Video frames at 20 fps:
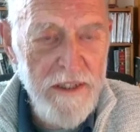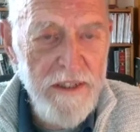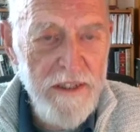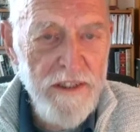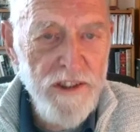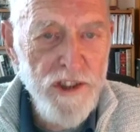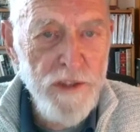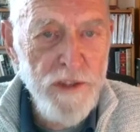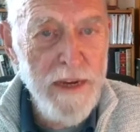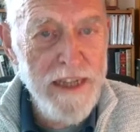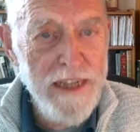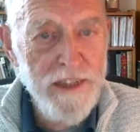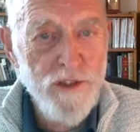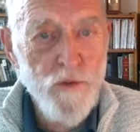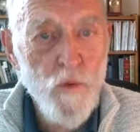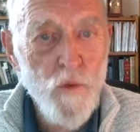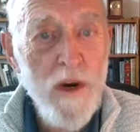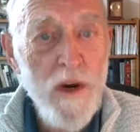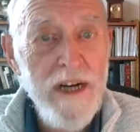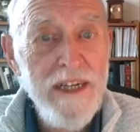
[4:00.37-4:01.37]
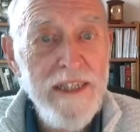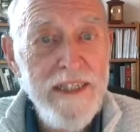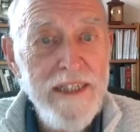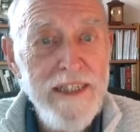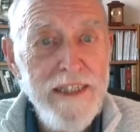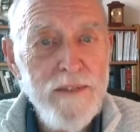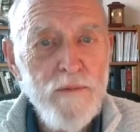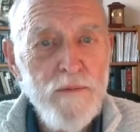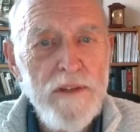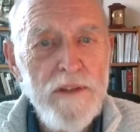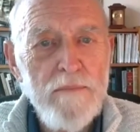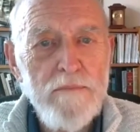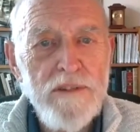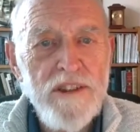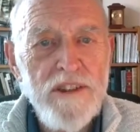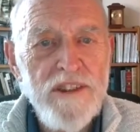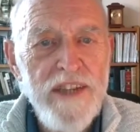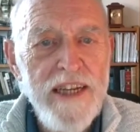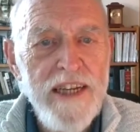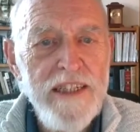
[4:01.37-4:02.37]
She makes wine with
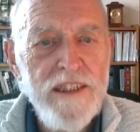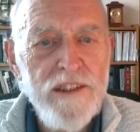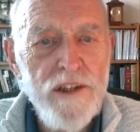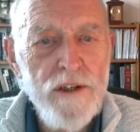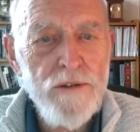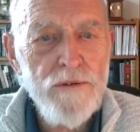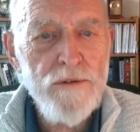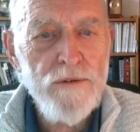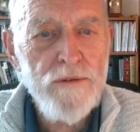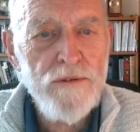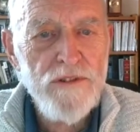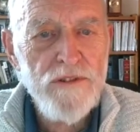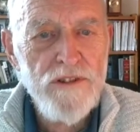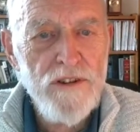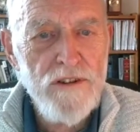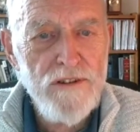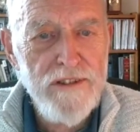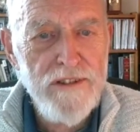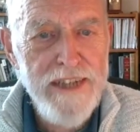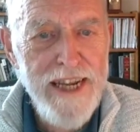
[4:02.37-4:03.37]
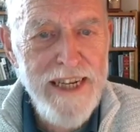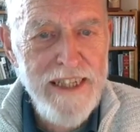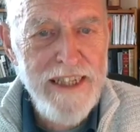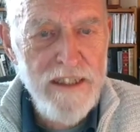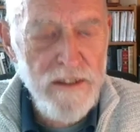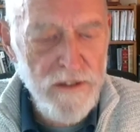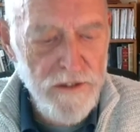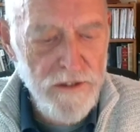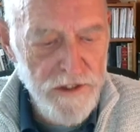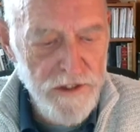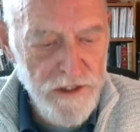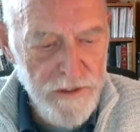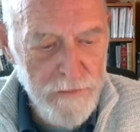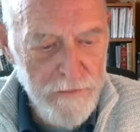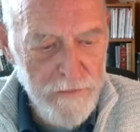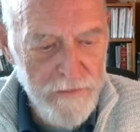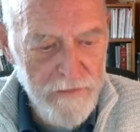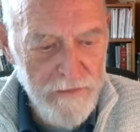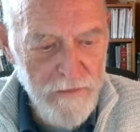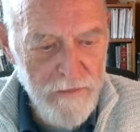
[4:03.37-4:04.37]
potatoes or nettles
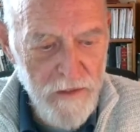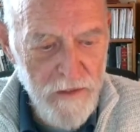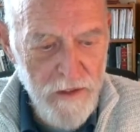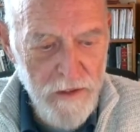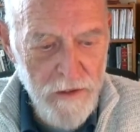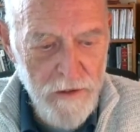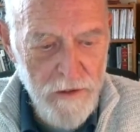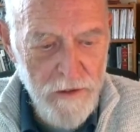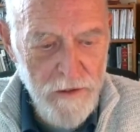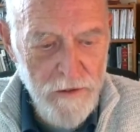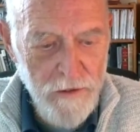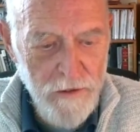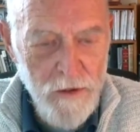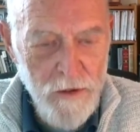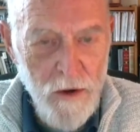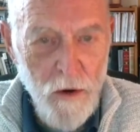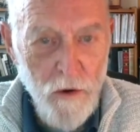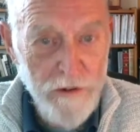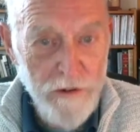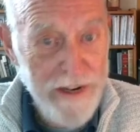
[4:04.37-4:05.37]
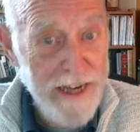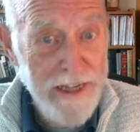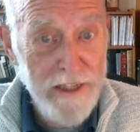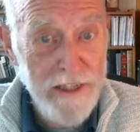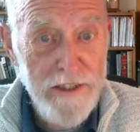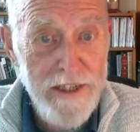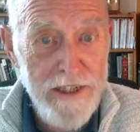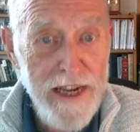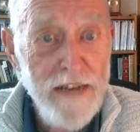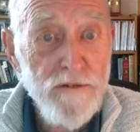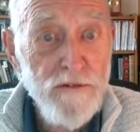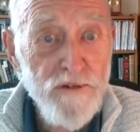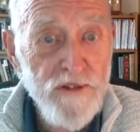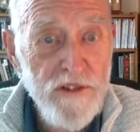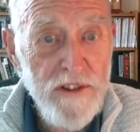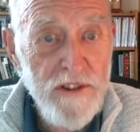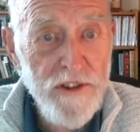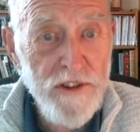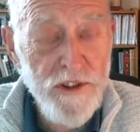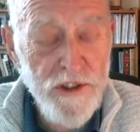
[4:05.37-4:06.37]
or anything
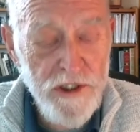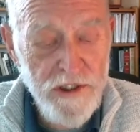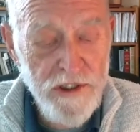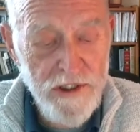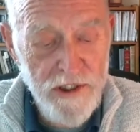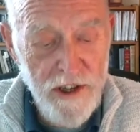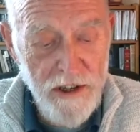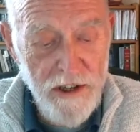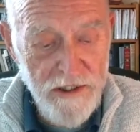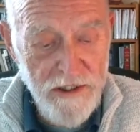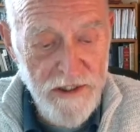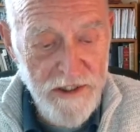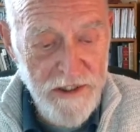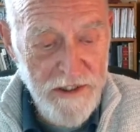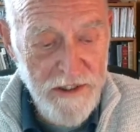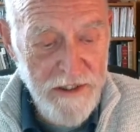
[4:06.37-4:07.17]
else that she's got,